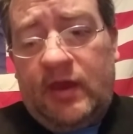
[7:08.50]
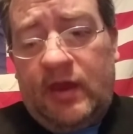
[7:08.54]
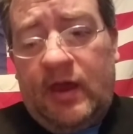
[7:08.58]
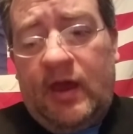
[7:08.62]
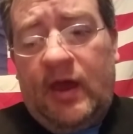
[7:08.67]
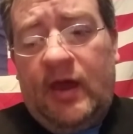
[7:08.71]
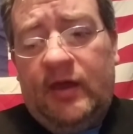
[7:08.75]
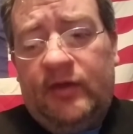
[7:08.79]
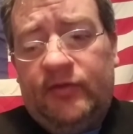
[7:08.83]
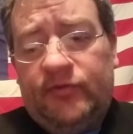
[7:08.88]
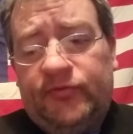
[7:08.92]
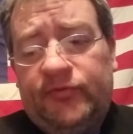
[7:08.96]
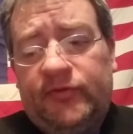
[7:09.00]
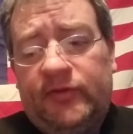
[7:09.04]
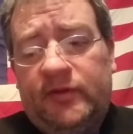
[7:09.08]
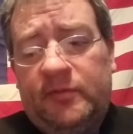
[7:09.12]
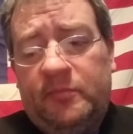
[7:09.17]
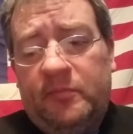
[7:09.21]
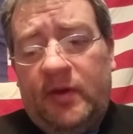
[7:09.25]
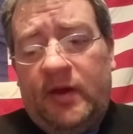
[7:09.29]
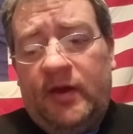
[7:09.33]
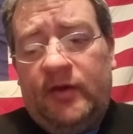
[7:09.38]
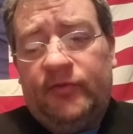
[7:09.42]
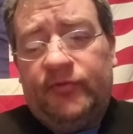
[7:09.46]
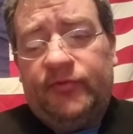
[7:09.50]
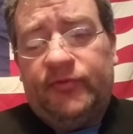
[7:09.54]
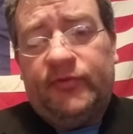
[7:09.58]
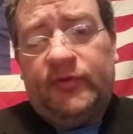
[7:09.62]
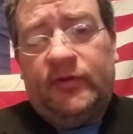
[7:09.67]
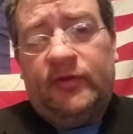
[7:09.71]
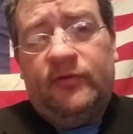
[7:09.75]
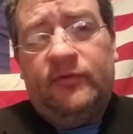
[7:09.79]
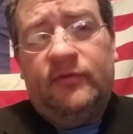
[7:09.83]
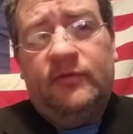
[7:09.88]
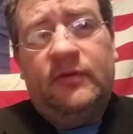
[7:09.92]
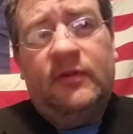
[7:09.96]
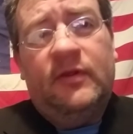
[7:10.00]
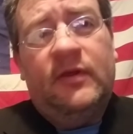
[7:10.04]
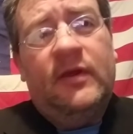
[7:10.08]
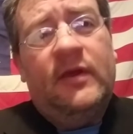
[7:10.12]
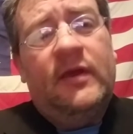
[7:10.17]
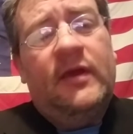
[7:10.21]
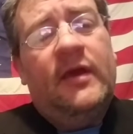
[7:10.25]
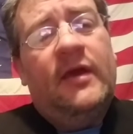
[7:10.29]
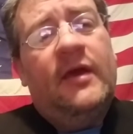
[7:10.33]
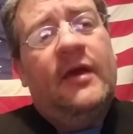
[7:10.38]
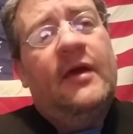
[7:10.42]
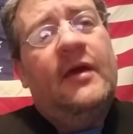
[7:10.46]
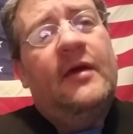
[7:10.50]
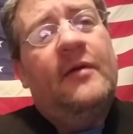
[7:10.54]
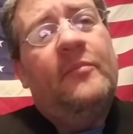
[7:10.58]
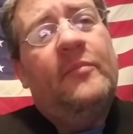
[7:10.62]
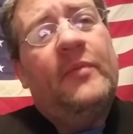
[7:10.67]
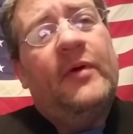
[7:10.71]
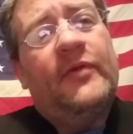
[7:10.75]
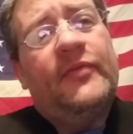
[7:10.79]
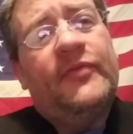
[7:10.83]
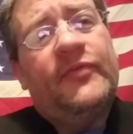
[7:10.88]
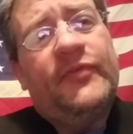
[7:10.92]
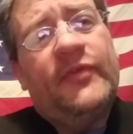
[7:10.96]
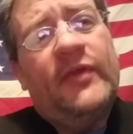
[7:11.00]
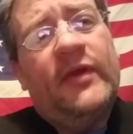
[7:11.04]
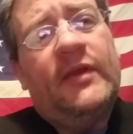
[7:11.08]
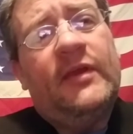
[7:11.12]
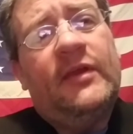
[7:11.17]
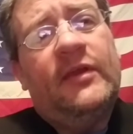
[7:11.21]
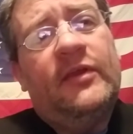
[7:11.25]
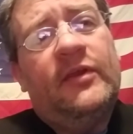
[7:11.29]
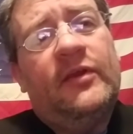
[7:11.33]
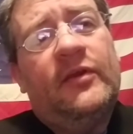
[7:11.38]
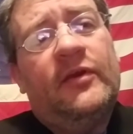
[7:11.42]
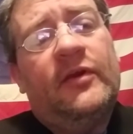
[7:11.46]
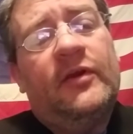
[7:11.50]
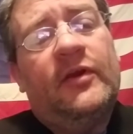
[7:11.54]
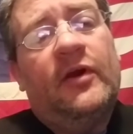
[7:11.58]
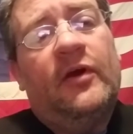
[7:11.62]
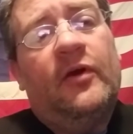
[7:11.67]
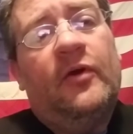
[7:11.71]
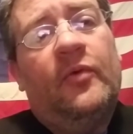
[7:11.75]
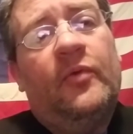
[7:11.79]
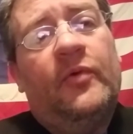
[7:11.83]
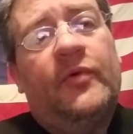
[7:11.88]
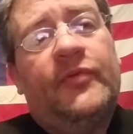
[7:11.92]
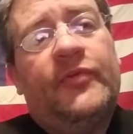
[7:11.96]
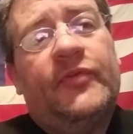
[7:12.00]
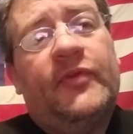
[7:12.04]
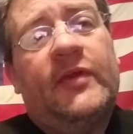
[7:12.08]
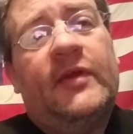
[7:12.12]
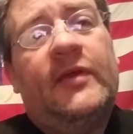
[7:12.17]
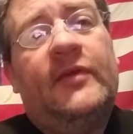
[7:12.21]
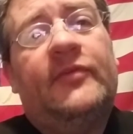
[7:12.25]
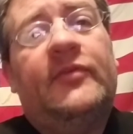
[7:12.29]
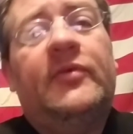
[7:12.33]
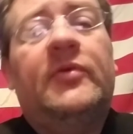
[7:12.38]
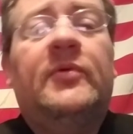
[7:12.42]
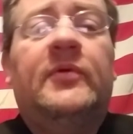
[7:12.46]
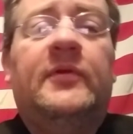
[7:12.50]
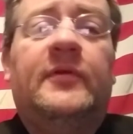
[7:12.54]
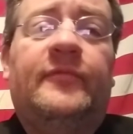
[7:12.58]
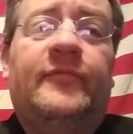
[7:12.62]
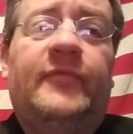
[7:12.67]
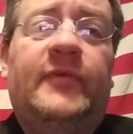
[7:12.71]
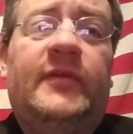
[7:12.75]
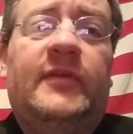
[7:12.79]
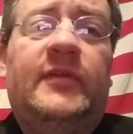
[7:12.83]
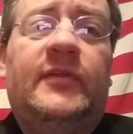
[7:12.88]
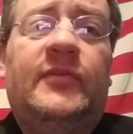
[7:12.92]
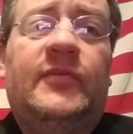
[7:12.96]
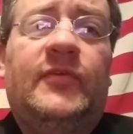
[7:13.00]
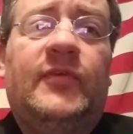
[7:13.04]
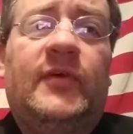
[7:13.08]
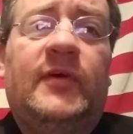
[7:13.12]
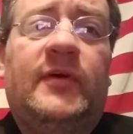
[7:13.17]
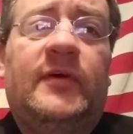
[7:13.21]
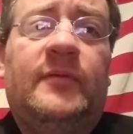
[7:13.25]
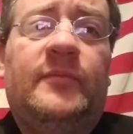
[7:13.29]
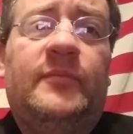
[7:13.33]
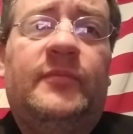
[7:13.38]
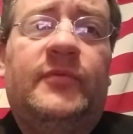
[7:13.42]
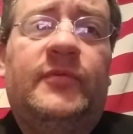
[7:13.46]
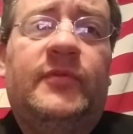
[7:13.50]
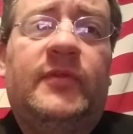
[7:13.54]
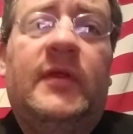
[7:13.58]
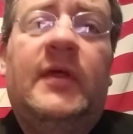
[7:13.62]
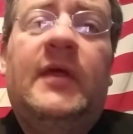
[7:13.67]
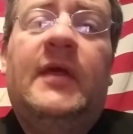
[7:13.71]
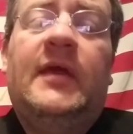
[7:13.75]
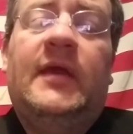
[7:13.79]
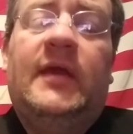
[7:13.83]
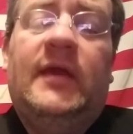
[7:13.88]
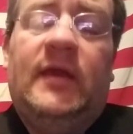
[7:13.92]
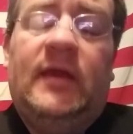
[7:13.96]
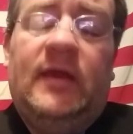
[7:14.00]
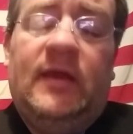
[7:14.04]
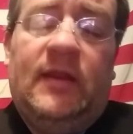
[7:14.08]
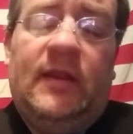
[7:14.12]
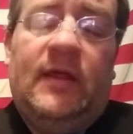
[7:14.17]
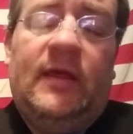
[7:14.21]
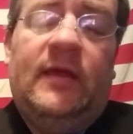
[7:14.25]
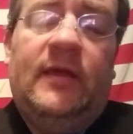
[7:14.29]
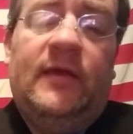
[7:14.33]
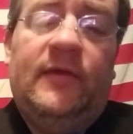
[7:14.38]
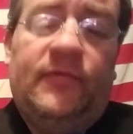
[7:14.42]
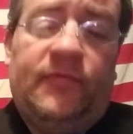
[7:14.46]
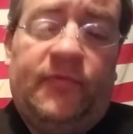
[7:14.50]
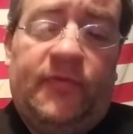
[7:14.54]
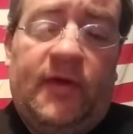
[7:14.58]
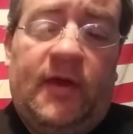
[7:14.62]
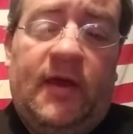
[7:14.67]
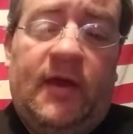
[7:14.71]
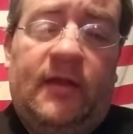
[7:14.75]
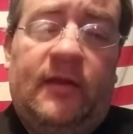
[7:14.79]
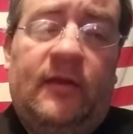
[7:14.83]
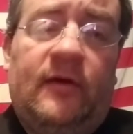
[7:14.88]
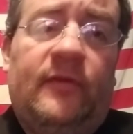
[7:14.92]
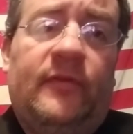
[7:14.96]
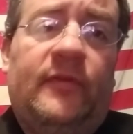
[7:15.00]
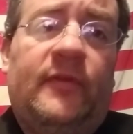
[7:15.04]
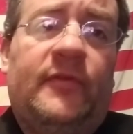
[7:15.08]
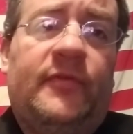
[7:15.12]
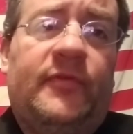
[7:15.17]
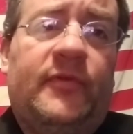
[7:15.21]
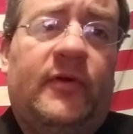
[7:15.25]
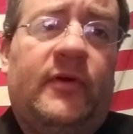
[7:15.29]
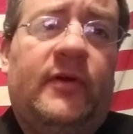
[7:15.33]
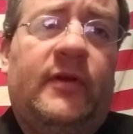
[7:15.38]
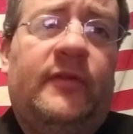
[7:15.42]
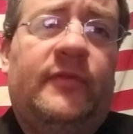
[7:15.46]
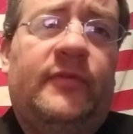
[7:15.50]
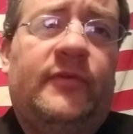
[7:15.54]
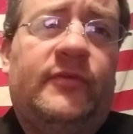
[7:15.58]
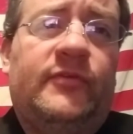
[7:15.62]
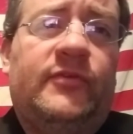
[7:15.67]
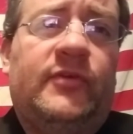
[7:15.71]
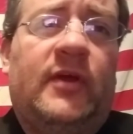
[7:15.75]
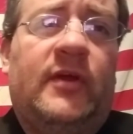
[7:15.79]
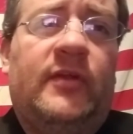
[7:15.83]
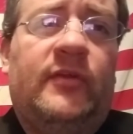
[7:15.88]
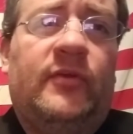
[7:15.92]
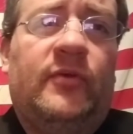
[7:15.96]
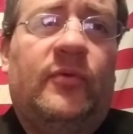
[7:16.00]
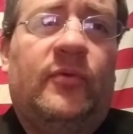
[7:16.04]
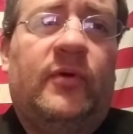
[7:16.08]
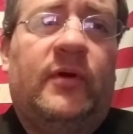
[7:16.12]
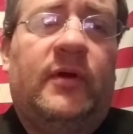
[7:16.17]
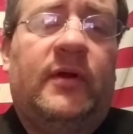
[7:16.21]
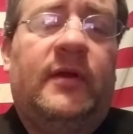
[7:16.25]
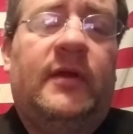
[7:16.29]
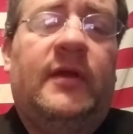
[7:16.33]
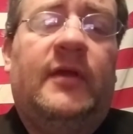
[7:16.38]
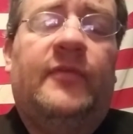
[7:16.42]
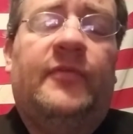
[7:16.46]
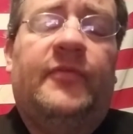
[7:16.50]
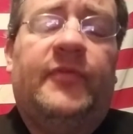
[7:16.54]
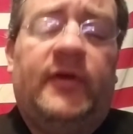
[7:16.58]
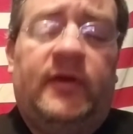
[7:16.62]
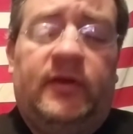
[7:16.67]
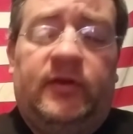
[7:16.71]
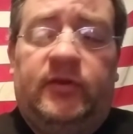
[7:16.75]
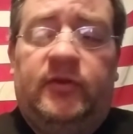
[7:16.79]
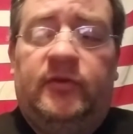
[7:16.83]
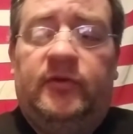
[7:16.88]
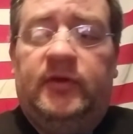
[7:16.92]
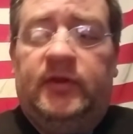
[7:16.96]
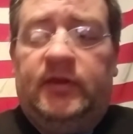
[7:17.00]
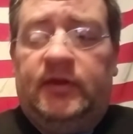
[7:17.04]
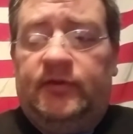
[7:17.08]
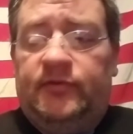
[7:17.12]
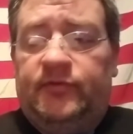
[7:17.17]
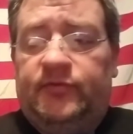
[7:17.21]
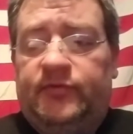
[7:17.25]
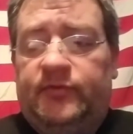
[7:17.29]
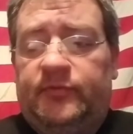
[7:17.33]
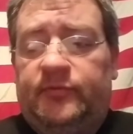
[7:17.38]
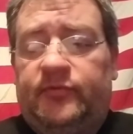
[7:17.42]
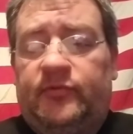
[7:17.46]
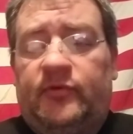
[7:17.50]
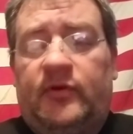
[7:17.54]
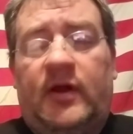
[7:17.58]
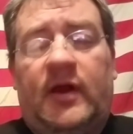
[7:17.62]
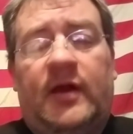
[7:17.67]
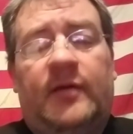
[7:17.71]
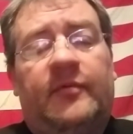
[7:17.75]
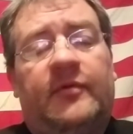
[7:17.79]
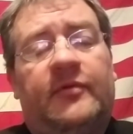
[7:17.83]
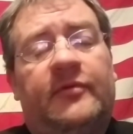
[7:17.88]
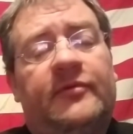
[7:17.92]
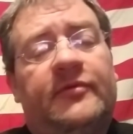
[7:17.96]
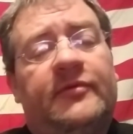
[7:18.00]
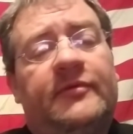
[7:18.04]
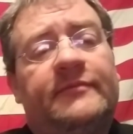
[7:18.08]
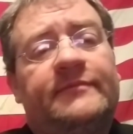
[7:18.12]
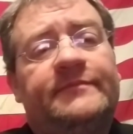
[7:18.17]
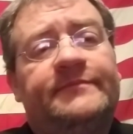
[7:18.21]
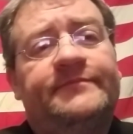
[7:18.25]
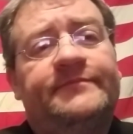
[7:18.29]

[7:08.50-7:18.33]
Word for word: I set a milestone. My second year goal was to hit 250 subs, and I hit that on the 30th of January. And thank you again, subscribers.